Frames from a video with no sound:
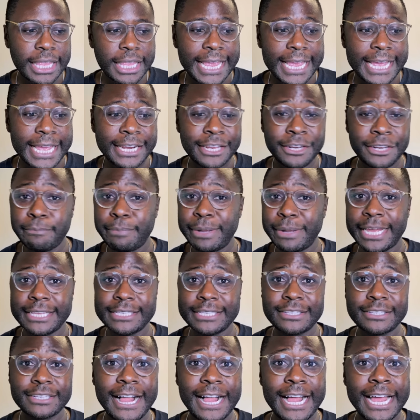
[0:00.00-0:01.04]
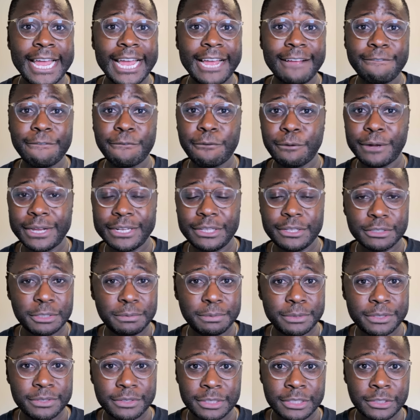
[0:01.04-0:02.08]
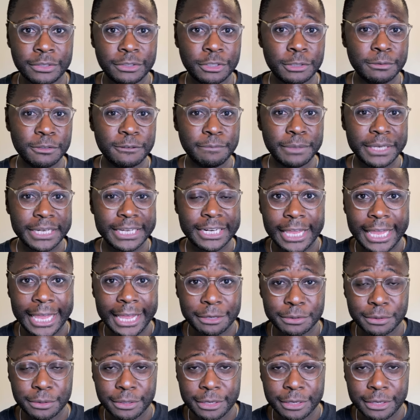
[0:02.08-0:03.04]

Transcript: And in the past, I have quite the experience in terms of being an actual